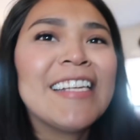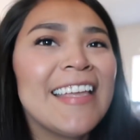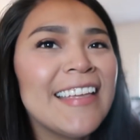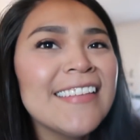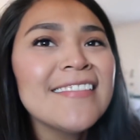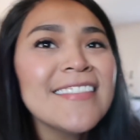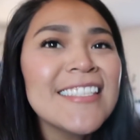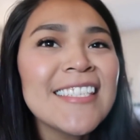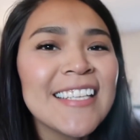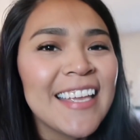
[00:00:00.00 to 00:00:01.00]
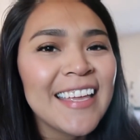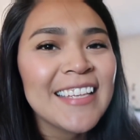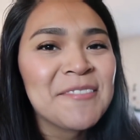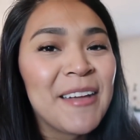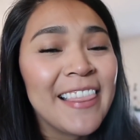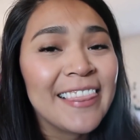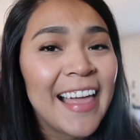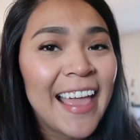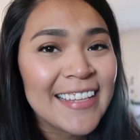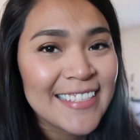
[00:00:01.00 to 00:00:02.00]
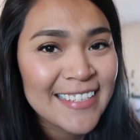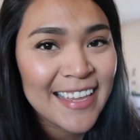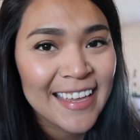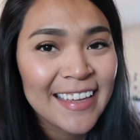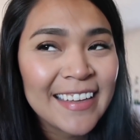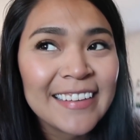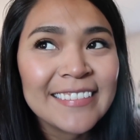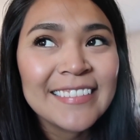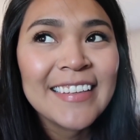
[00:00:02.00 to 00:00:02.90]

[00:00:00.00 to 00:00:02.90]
today. Today is my last day